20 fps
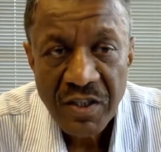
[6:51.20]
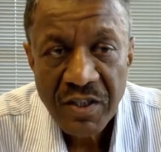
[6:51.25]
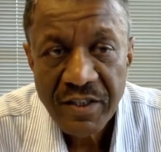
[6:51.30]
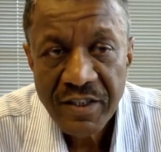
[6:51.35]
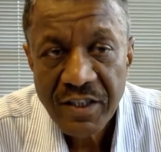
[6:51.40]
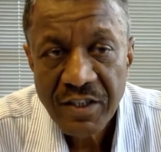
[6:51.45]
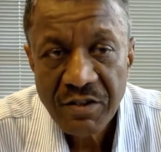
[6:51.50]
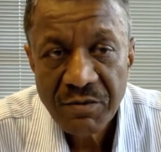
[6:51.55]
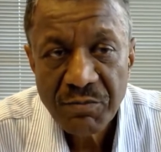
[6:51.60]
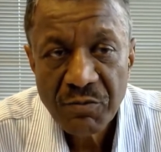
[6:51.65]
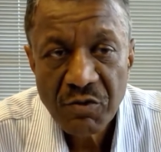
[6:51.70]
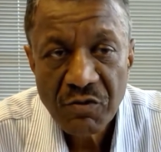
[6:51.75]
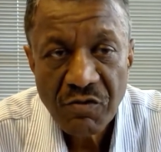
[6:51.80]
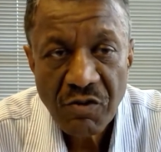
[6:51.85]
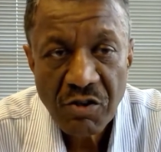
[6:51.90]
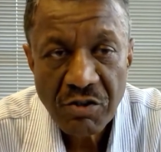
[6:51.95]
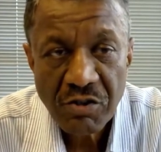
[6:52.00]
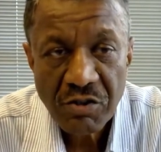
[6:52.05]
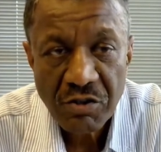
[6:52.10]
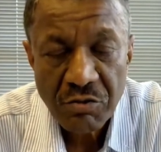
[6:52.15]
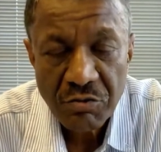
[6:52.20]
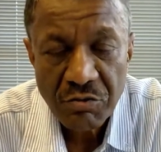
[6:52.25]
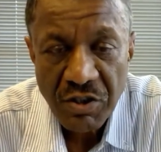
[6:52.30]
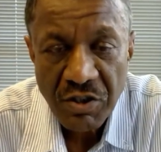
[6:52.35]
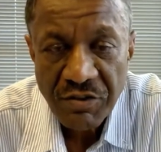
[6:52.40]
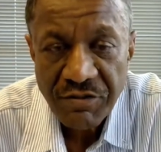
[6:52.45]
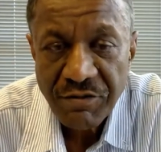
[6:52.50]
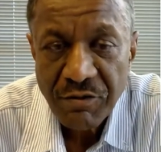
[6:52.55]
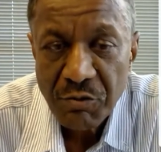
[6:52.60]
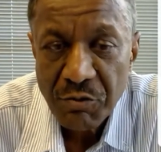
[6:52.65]
Let us move on to
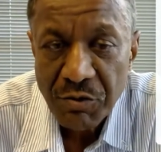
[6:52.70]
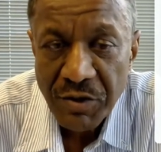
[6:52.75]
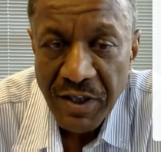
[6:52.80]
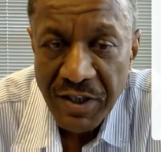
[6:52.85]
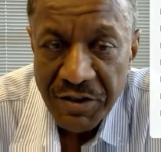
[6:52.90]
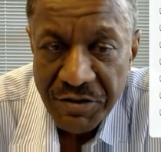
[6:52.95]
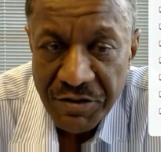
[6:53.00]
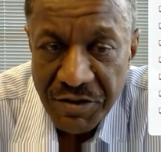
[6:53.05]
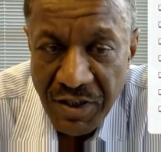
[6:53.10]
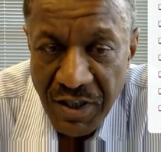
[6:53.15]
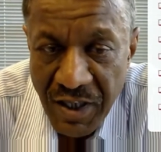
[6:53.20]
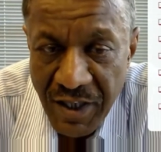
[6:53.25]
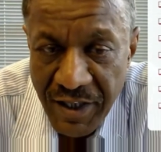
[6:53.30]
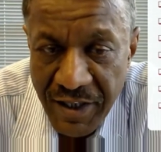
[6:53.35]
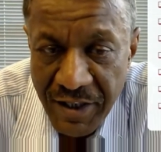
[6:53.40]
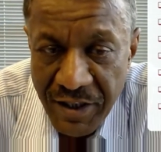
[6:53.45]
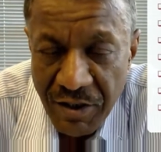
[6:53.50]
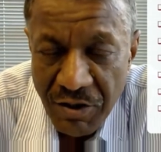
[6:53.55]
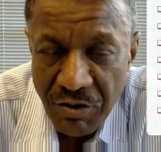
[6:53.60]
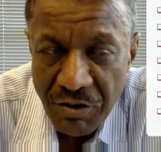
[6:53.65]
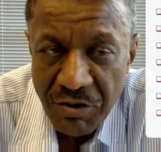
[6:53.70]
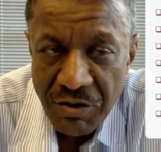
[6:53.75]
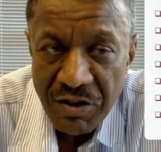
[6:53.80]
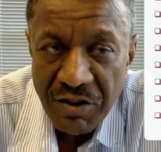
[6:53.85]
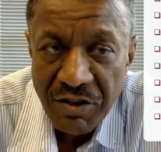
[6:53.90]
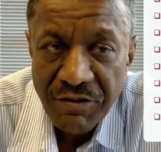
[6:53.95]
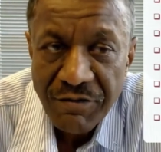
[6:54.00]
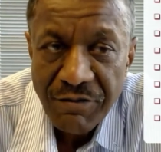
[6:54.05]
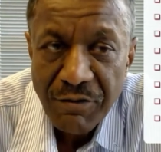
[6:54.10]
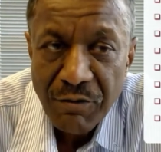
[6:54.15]
the flue gas side or
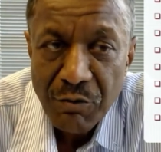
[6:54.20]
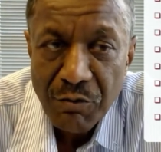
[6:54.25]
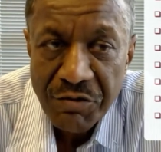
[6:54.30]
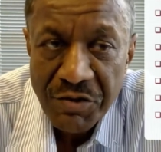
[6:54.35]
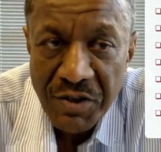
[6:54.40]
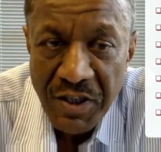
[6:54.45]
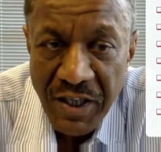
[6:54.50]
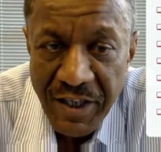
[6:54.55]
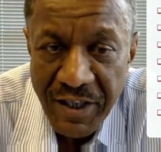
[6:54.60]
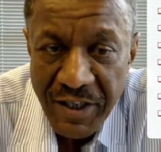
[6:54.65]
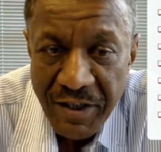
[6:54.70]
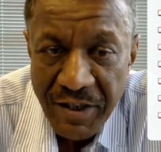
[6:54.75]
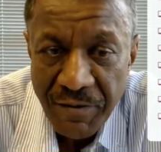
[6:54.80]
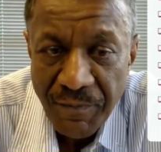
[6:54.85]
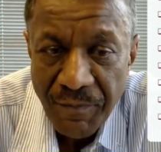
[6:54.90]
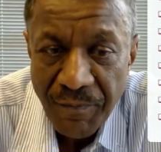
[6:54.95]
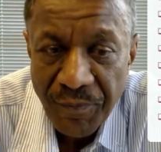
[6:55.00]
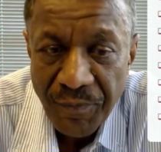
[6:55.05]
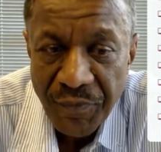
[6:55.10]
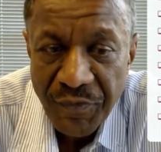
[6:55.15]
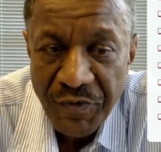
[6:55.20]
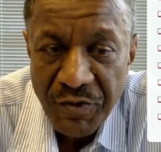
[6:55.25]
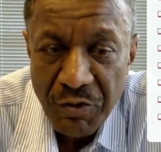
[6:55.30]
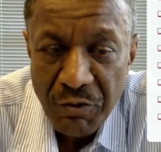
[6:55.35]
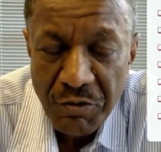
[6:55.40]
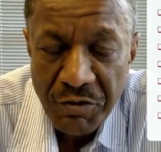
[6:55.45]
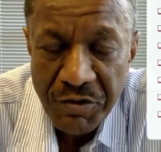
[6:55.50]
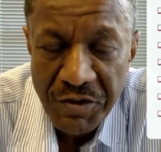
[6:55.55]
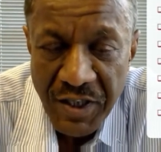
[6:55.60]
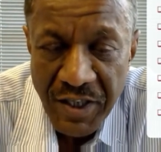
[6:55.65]
the flue side,
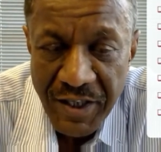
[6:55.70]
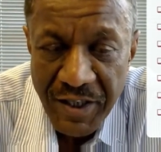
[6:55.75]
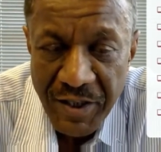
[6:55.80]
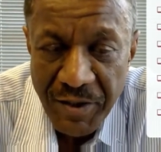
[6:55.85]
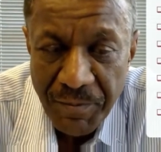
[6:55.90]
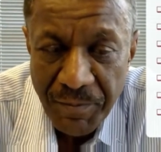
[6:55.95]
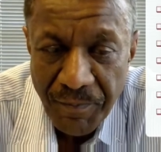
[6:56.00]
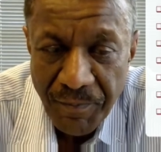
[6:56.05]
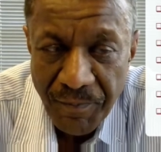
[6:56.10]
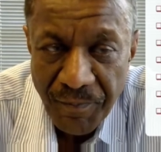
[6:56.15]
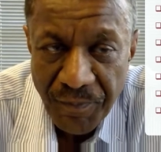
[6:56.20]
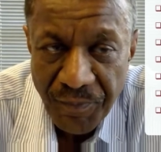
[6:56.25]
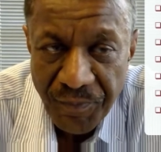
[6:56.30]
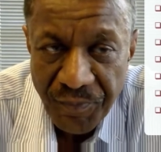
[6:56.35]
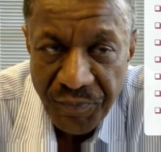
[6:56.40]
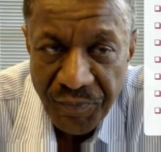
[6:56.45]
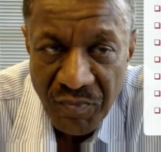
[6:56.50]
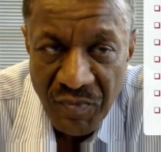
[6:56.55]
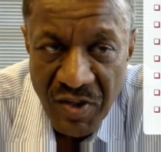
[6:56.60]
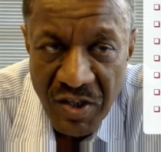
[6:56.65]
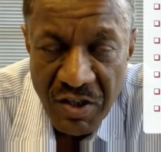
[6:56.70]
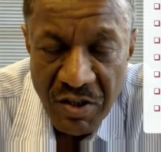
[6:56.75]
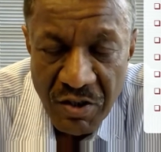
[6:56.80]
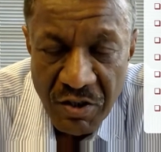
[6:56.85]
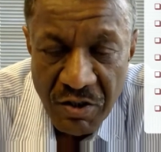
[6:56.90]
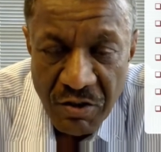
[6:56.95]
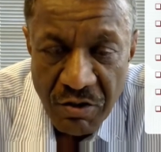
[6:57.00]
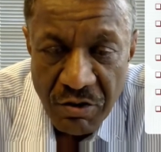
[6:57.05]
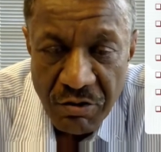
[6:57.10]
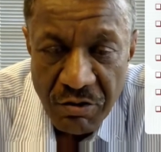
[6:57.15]
fuel side.
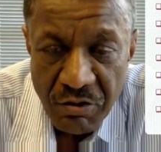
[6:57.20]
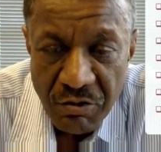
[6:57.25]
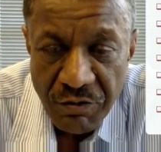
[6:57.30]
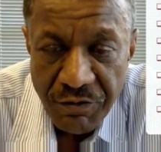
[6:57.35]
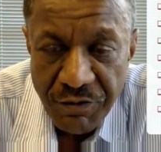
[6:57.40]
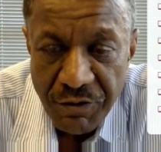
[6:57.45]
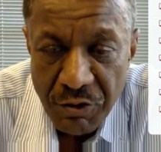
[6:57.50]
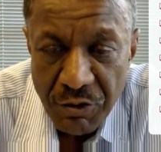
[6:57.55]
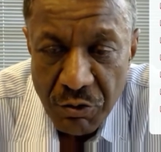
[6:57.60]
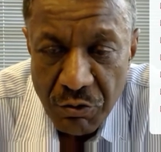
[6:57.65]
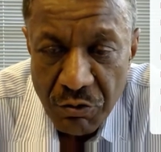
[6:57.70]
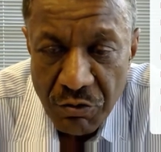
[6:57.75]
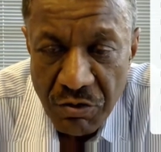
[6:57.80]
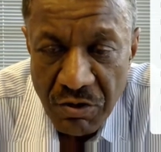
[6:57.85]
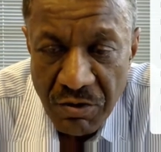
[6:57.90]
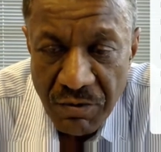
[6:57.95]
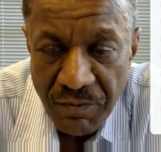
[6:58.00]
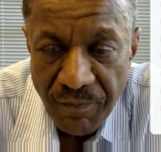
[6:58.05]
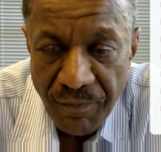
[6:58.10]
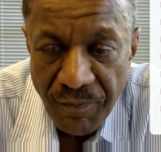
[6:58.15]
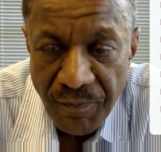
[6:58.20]
So fuel,